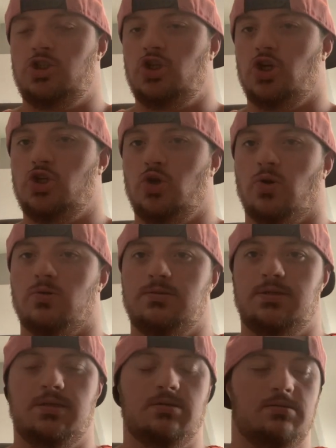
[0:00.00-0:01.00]
social
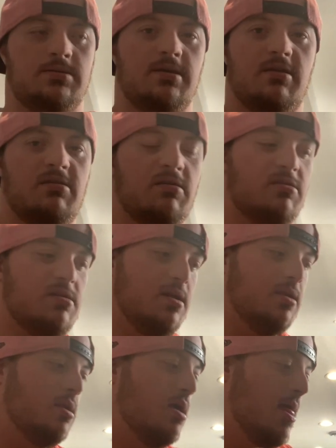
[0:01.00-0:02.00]
di
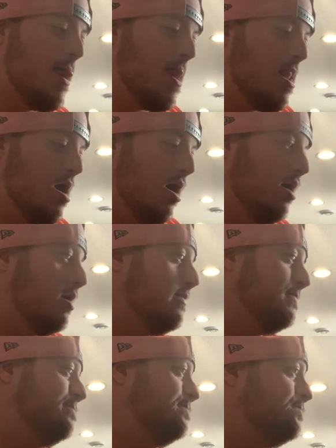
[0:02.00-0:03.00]
distancing.
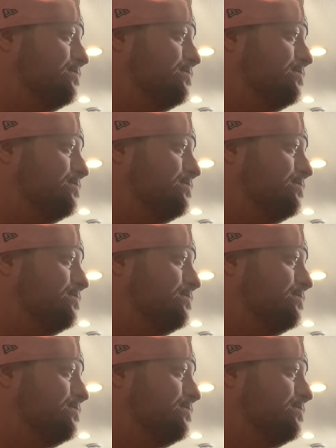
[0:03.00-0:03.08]
Um,